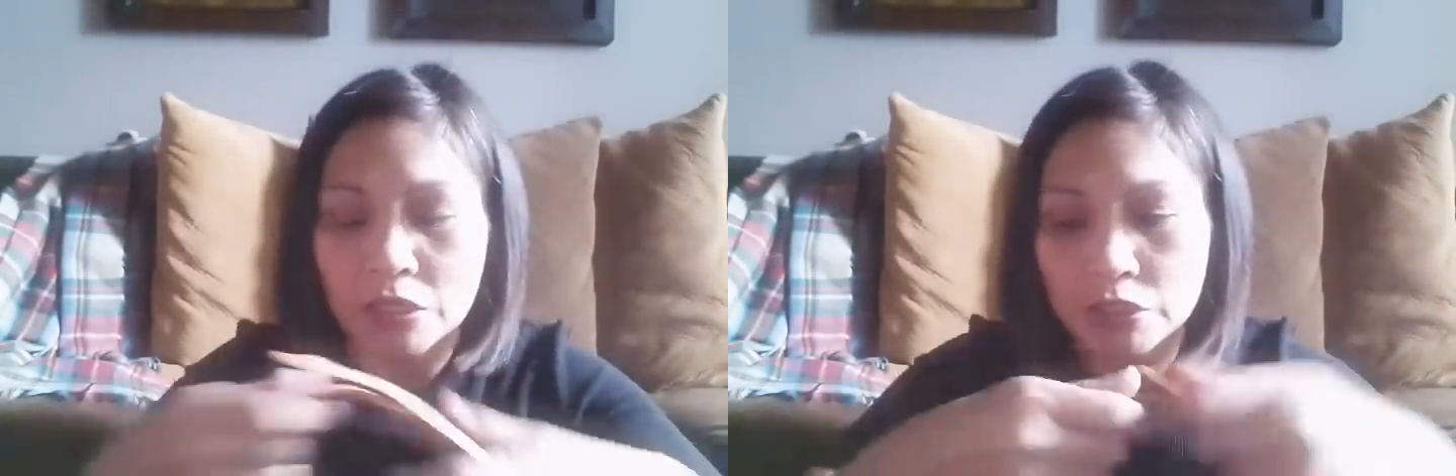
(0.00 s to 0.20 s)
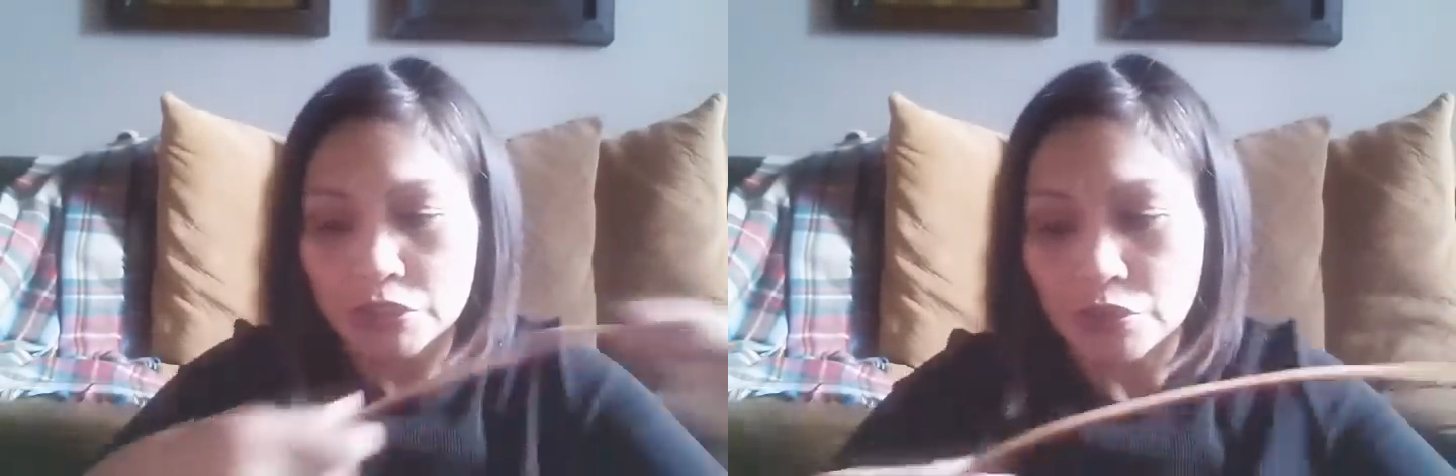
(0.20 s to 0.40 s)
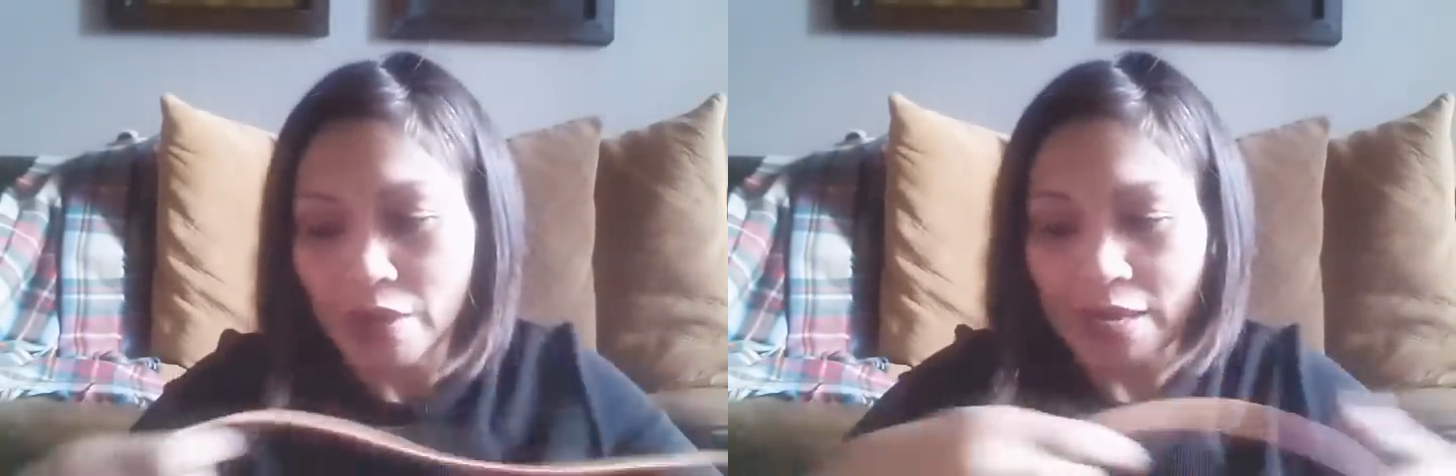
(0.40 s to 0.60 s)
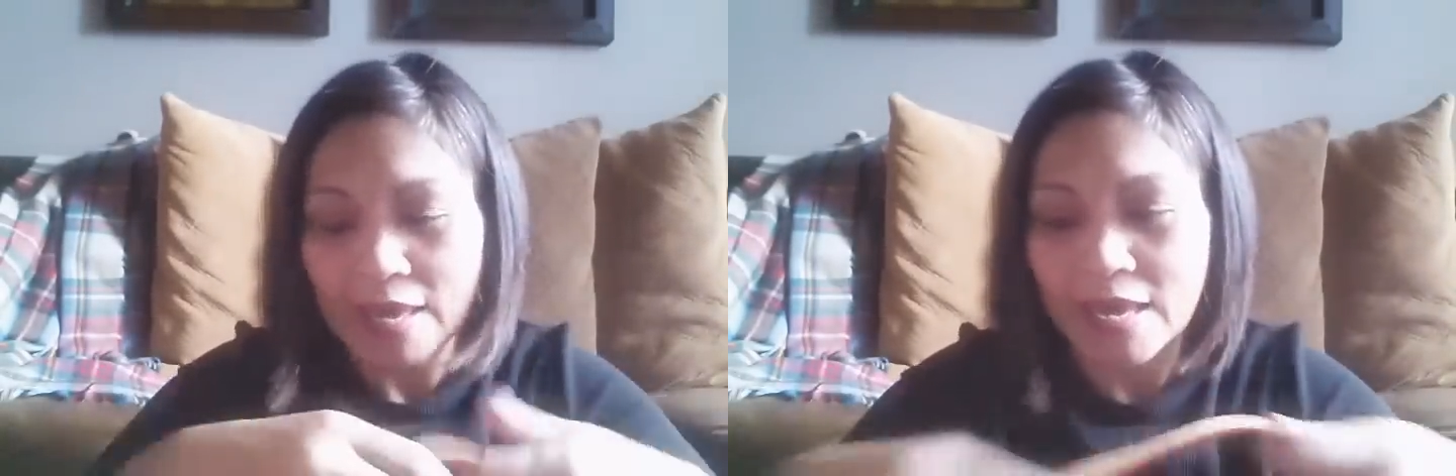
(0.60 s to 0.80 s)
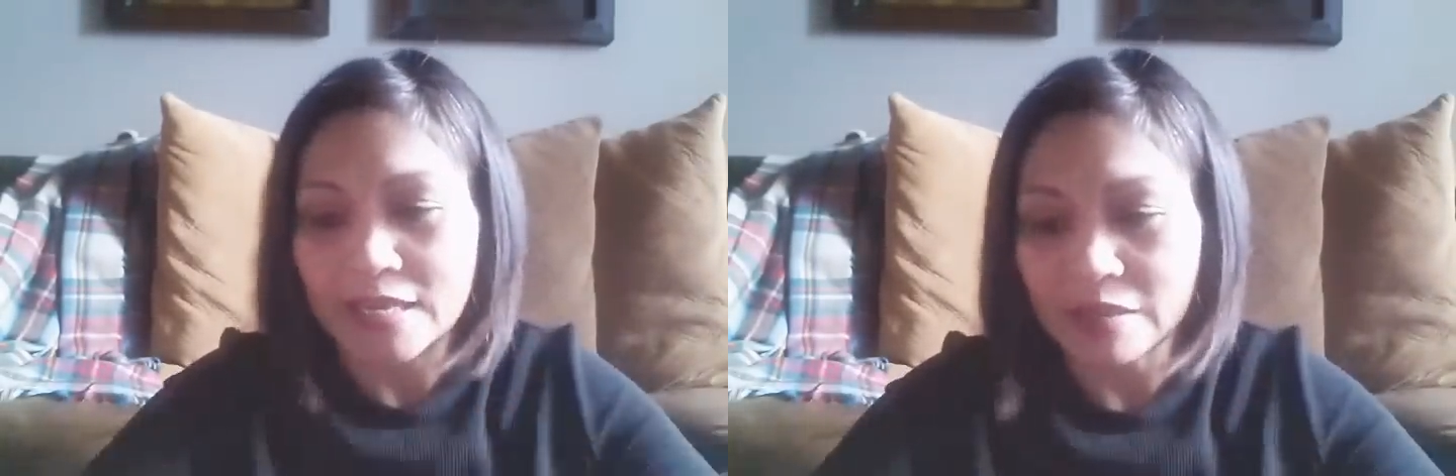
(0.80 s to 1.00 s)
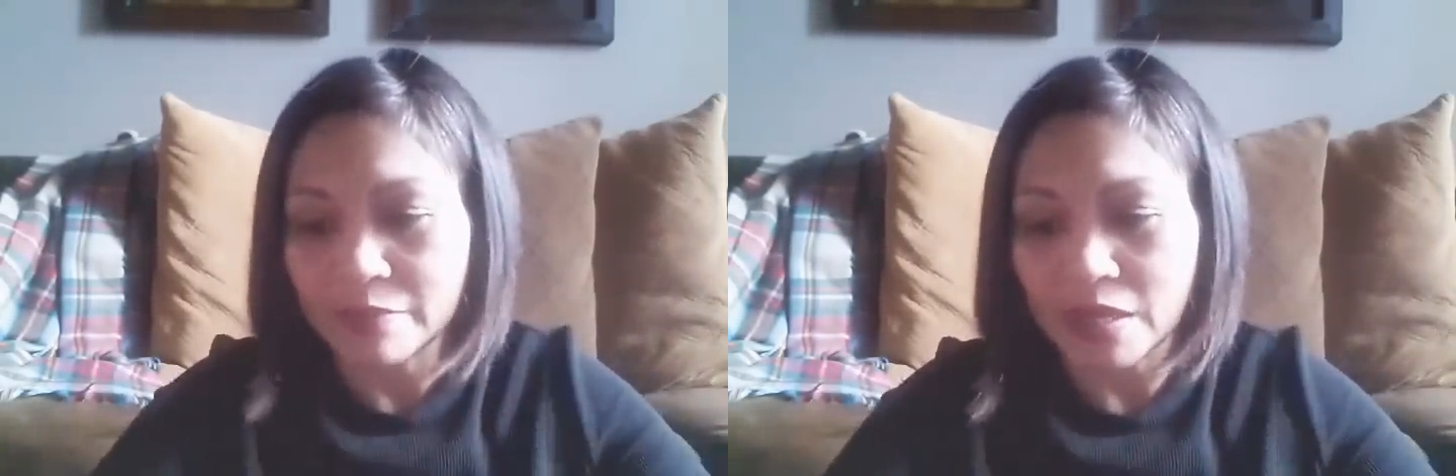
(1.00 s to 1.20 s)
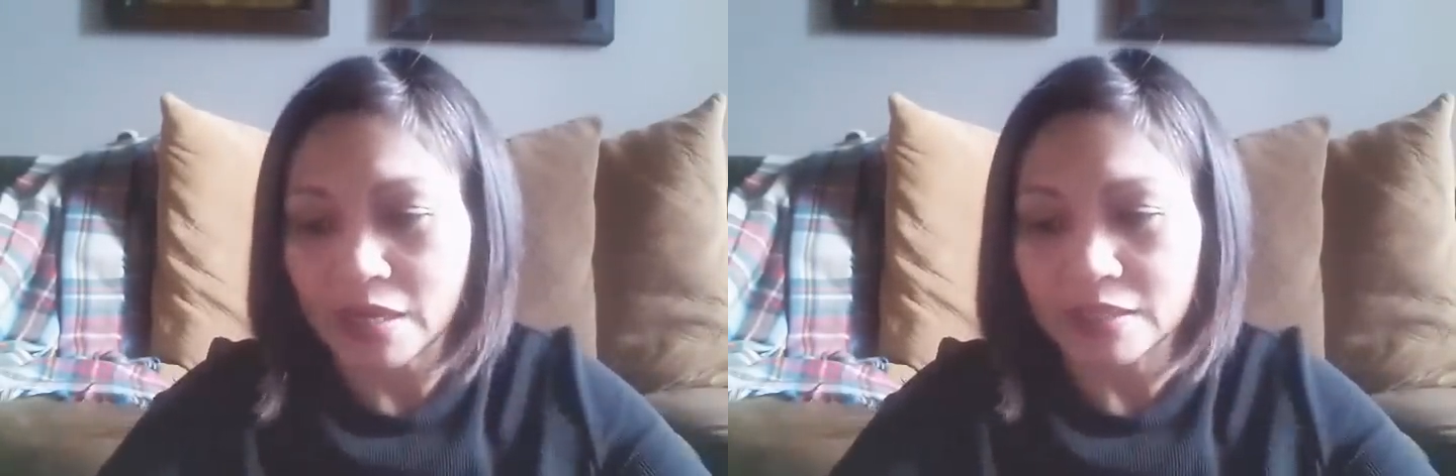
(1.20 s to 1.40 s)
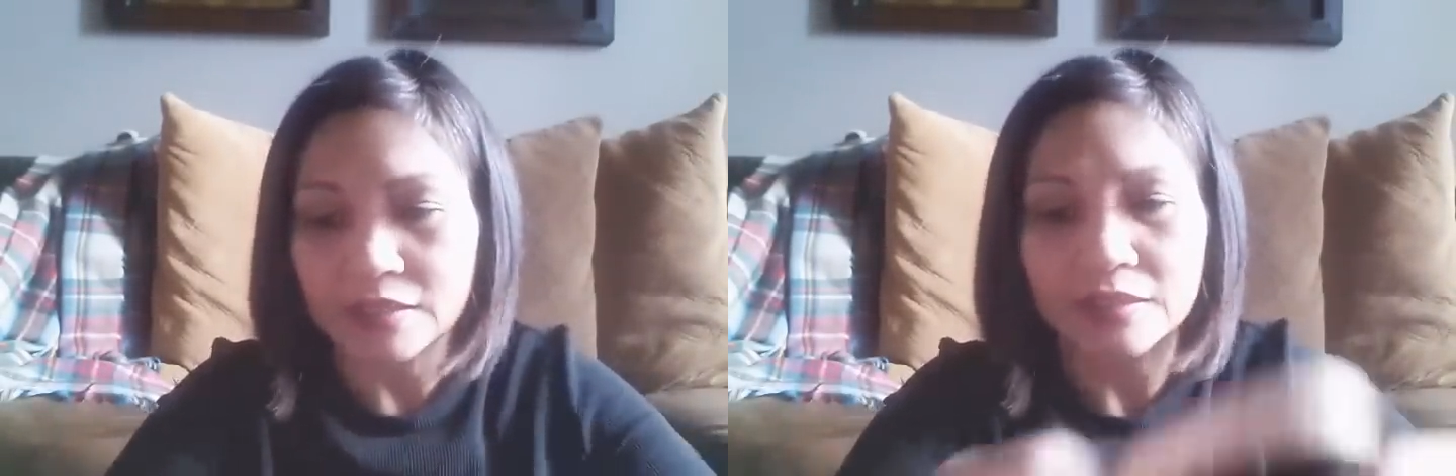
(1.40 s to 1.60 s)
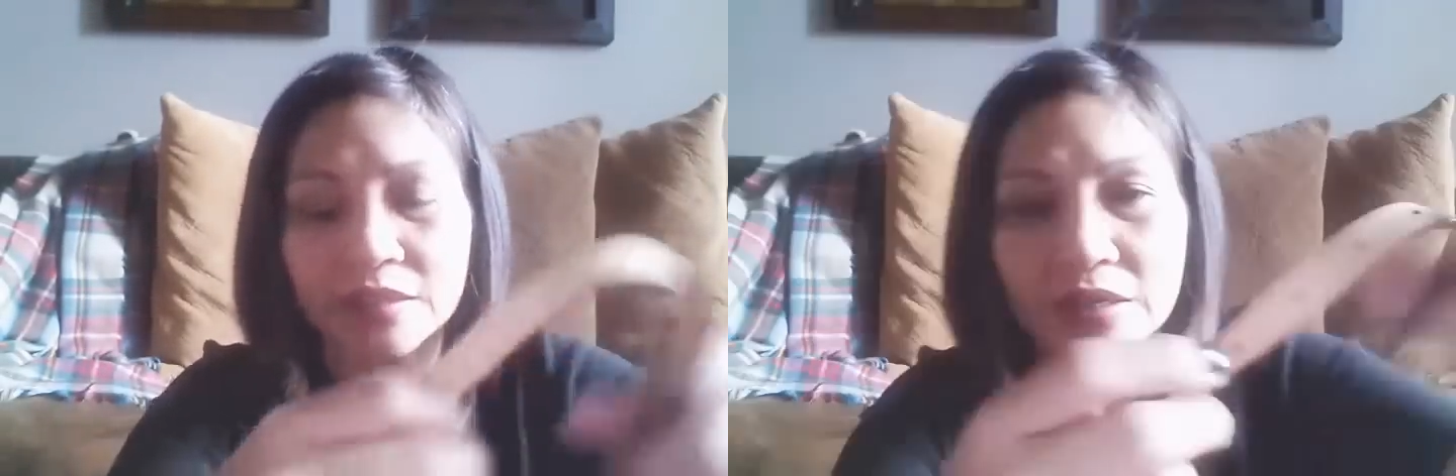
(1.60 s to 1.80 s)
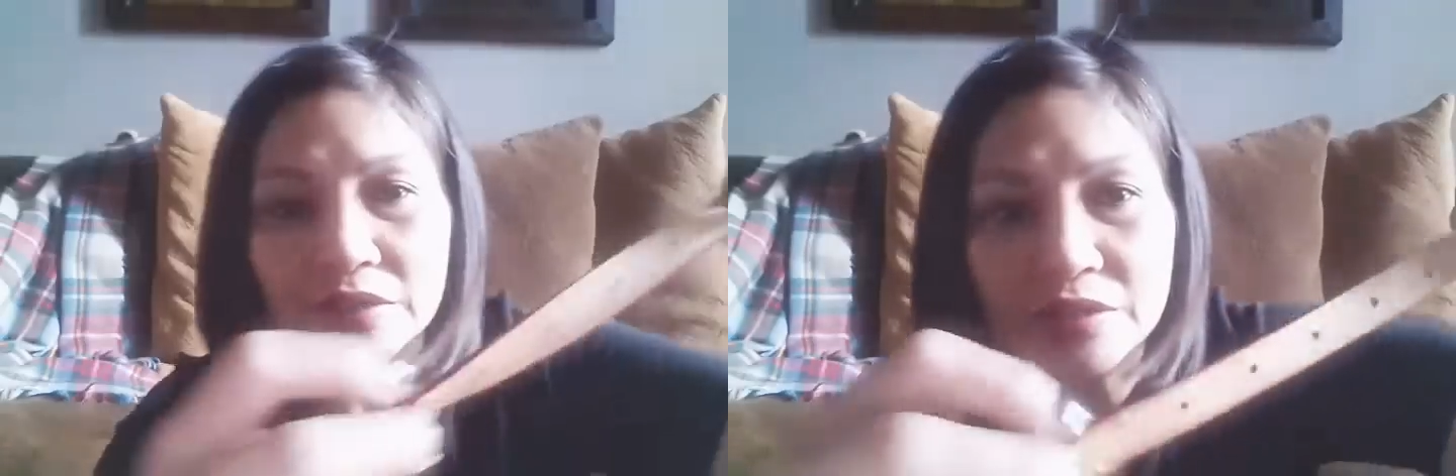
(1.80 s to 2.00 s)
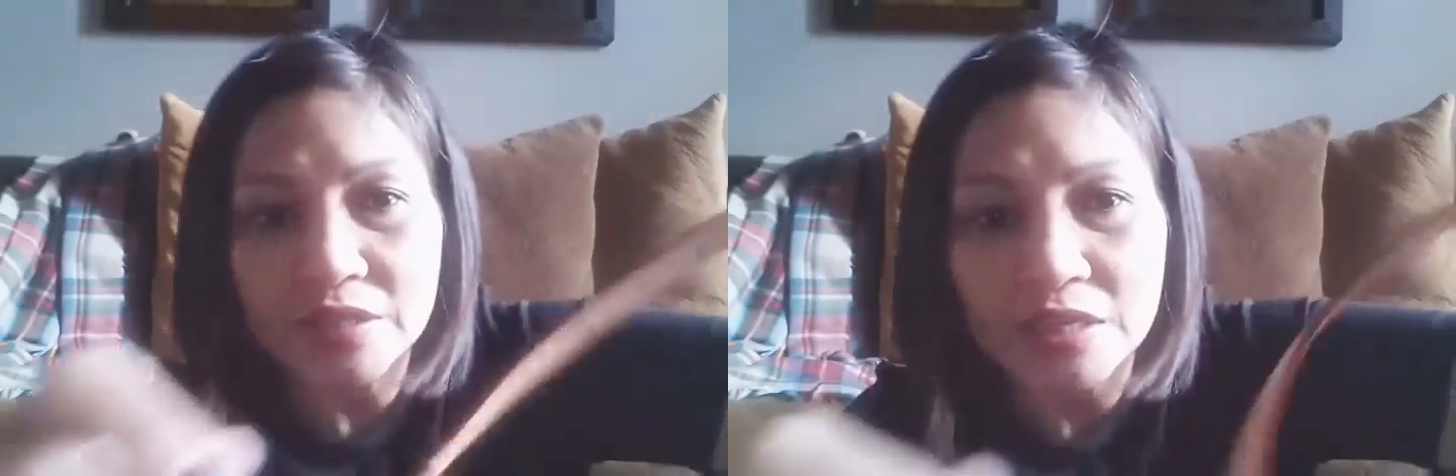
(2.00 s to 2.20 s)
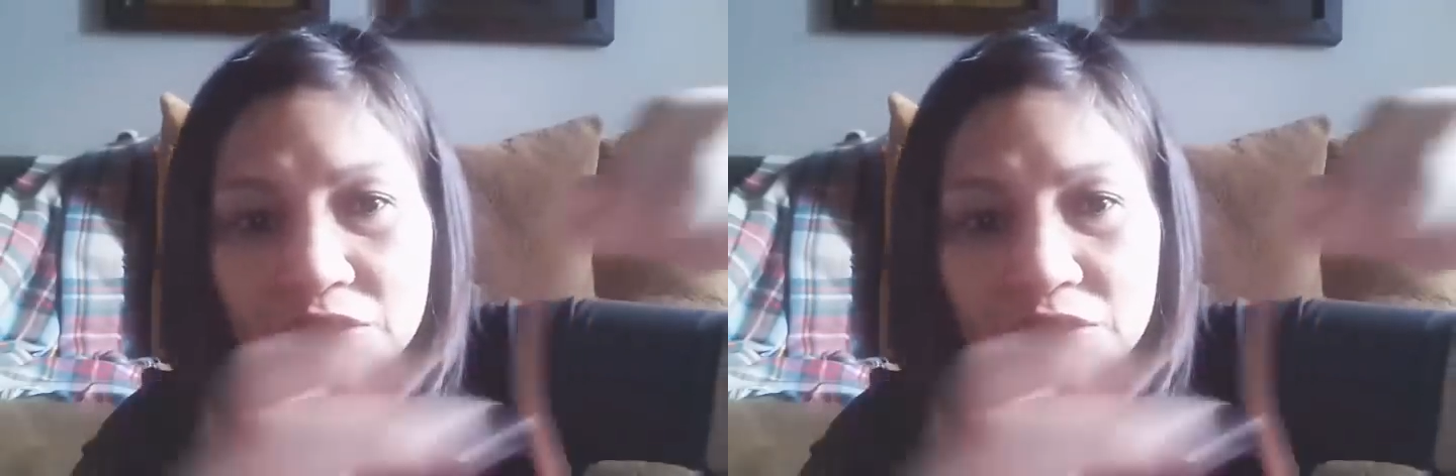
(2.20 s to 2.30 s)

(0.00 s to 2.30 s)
So I had him cut the other side.